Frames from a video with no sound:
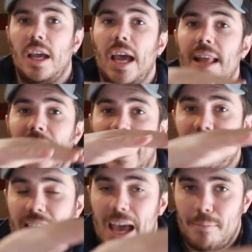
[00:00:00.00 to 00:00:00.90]
and then have
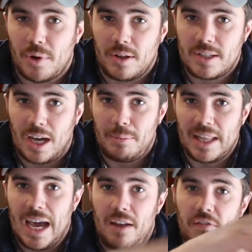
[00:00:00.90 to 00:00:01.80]
a camper on top of
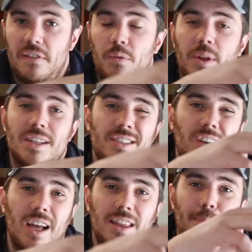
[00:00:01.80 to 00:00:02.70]
that, a fifth wheel is
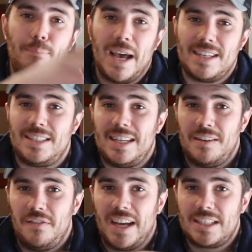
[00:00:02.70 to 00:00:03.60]
not the best
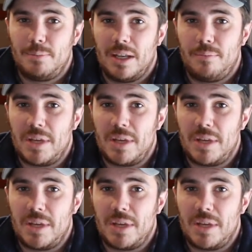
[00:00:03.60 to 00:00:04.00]
investment